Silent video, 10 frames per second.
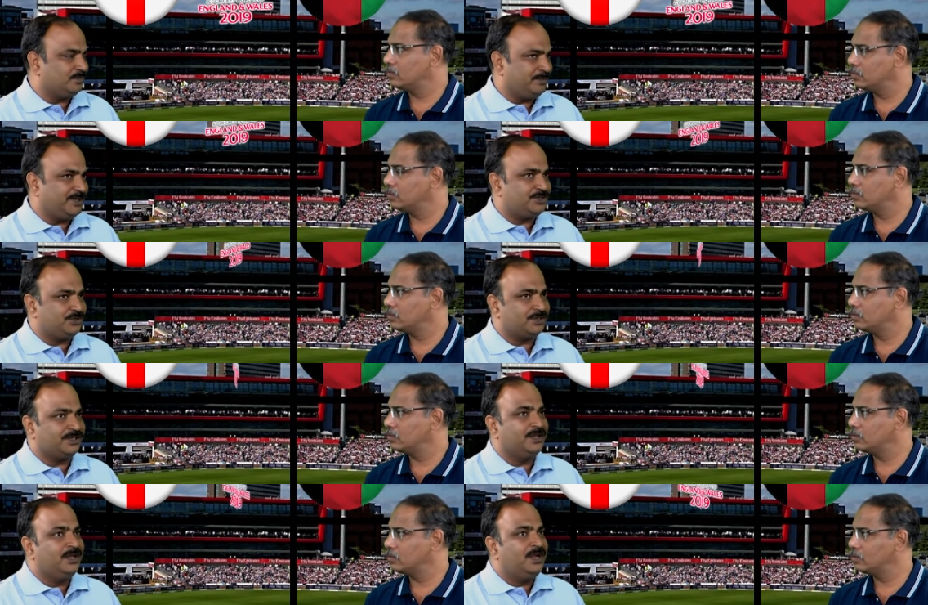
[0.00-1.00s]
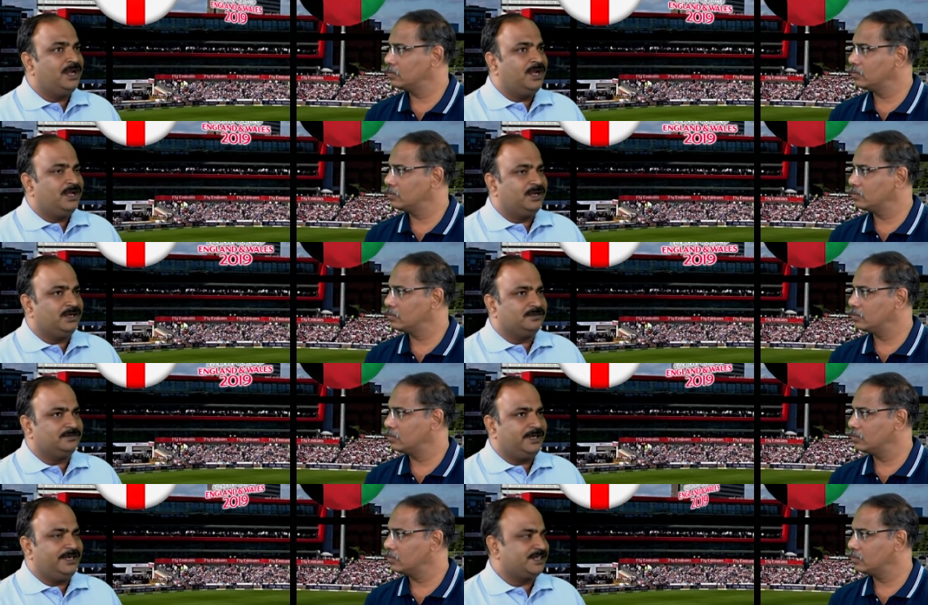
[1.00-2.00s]
Speaker 1: make sure that uh,
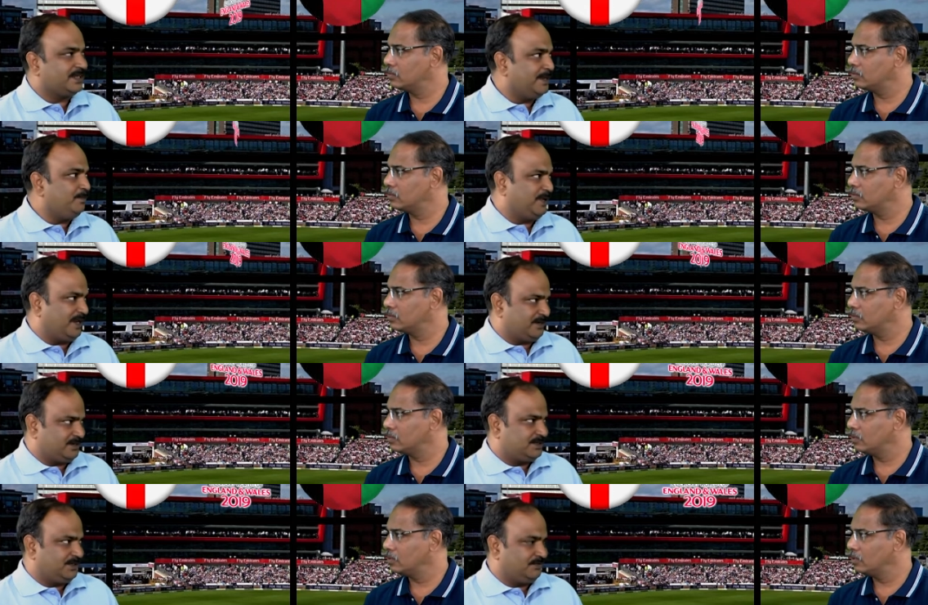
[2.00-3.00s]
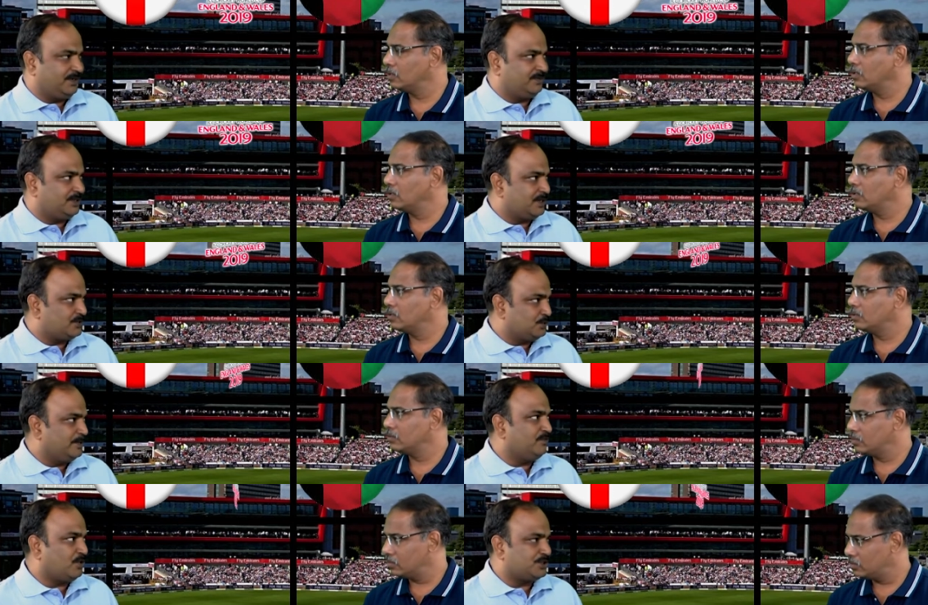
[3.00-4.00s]
it's a game plan. See, when there are so
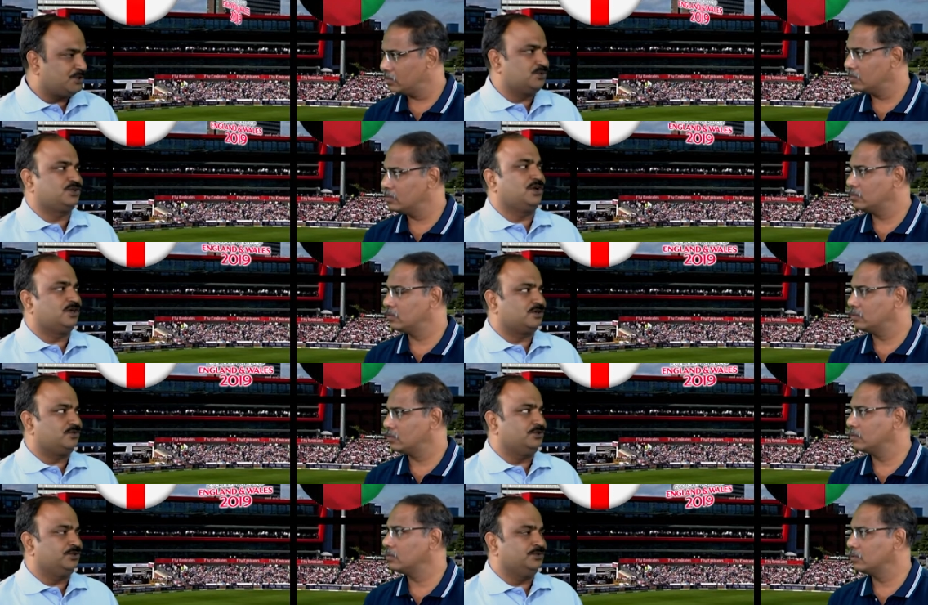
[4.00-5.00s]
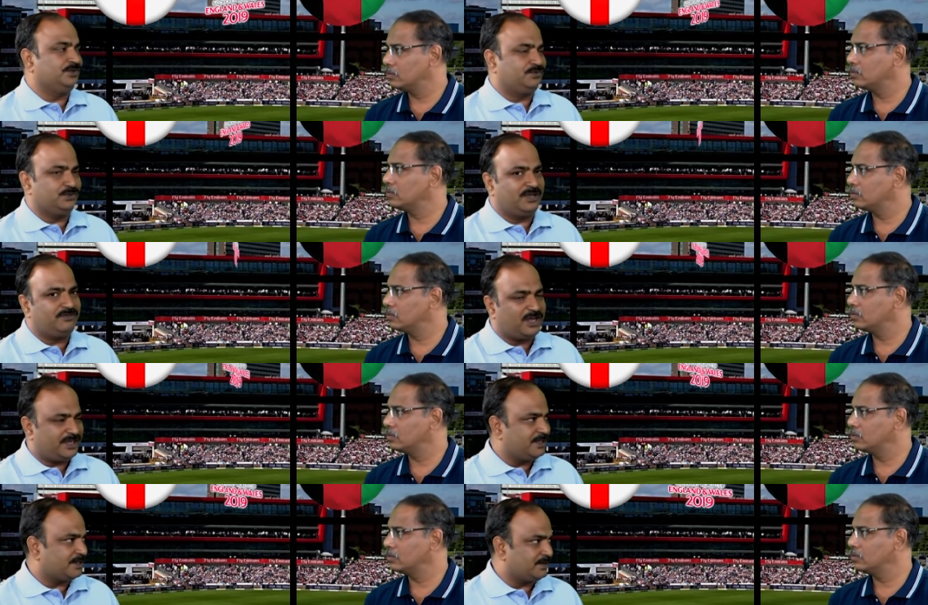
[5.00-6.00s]
many washouts all around you, if you have a
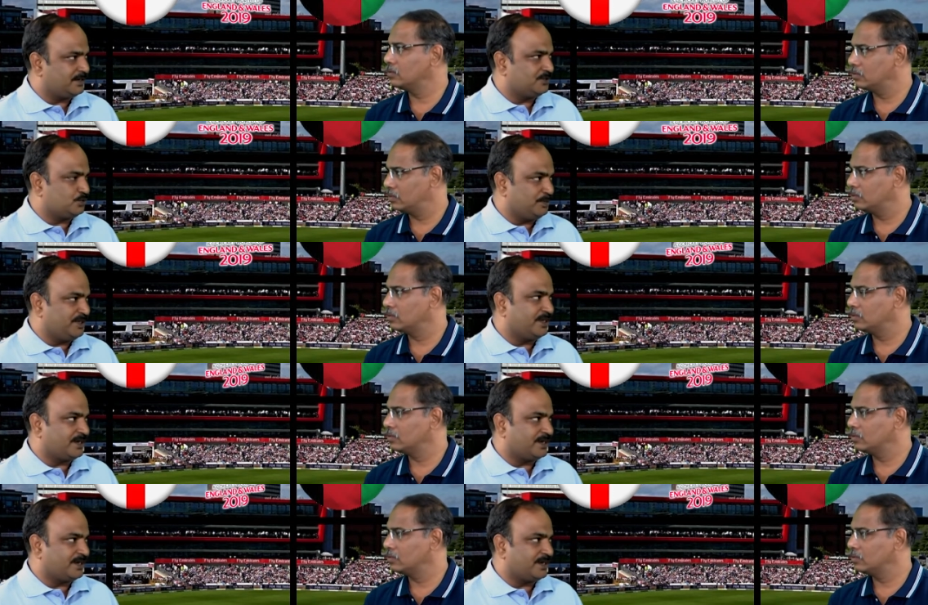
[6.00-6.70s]
higher uh, superior